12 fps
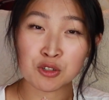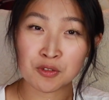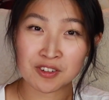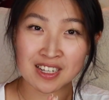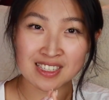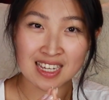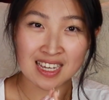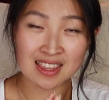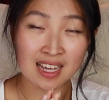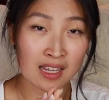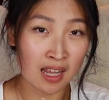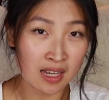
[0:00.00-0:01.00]
don't forget to hit
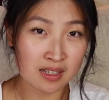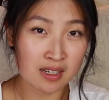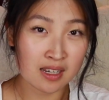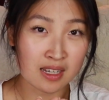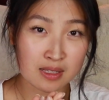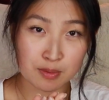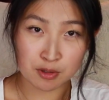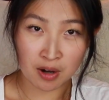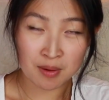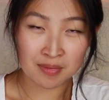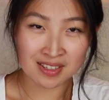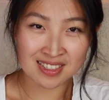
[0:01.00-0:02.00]
that like and
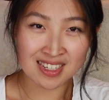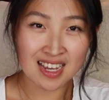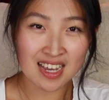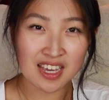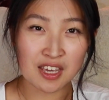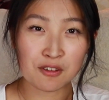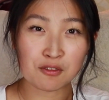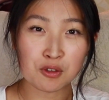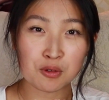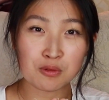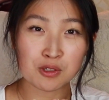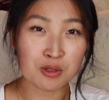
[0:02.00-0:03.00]
subscribe button if
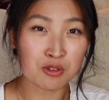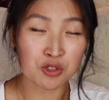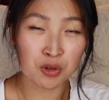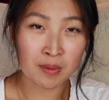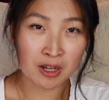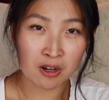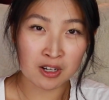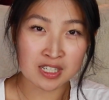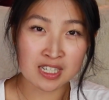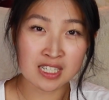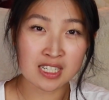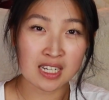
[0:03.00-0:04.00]
you do enjoy my
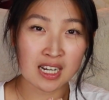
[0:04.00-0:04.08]
content.